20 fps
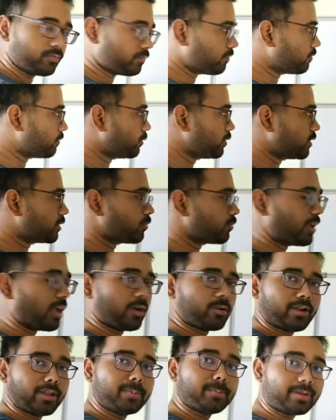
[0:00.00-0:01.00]
which we
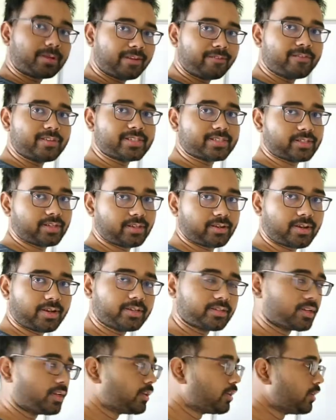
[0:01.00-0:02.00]
have done previously,
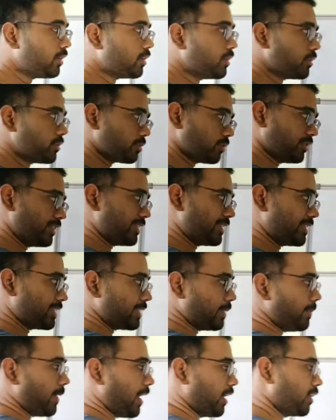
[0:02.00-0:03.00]
right? So this is
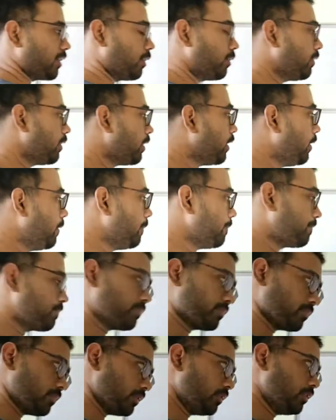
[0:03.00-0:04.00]
the background.
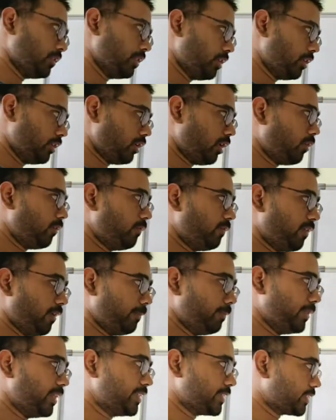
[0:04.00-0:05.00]
Now
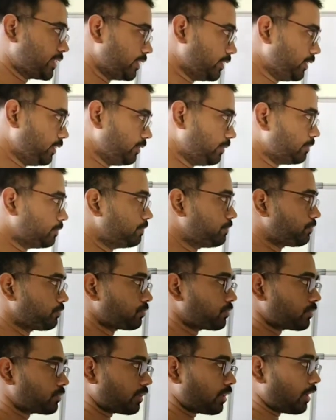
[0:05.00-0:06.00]
from this
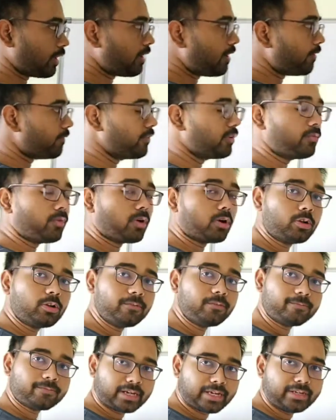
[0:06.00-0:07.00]
we want
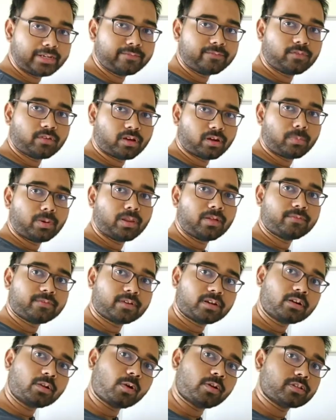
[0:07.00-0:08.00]
to find formula
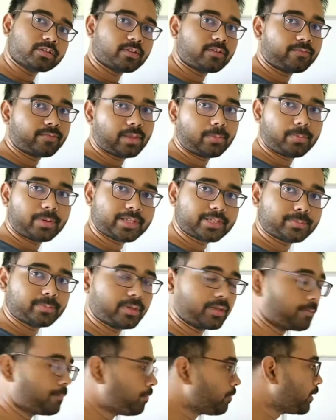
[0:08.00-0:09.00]
for cos of a plus
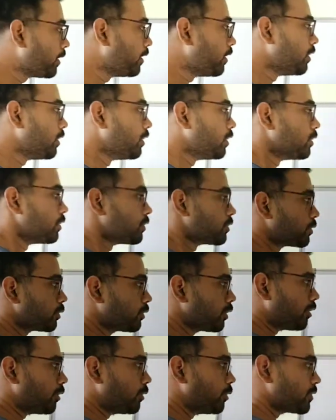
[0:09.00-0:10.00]
b. So
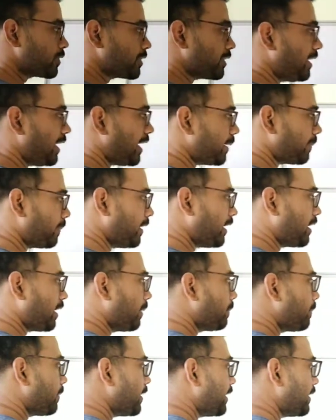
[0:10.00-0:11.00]
now you see, let me
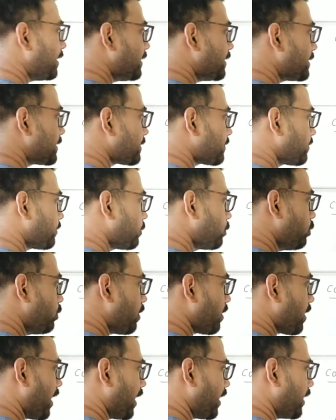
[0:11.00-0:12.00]
complete these two
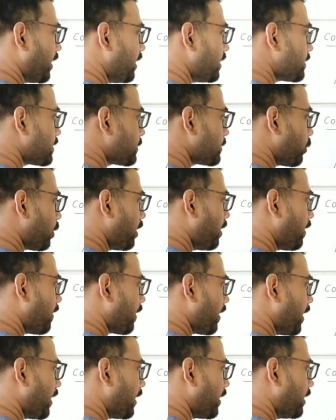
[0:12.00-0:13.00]
triangles. One
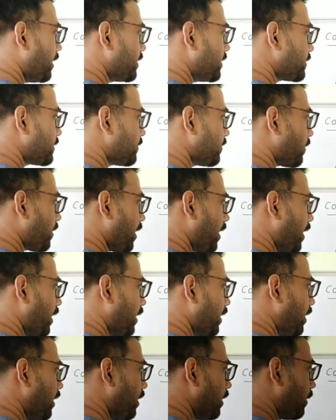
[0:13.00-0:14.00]
triangle is
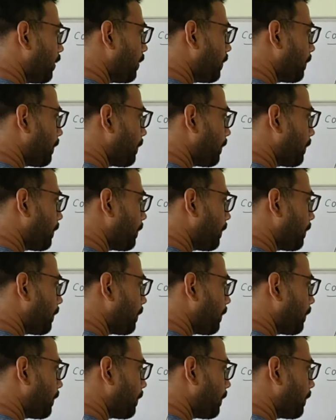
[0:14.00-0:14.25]
triangle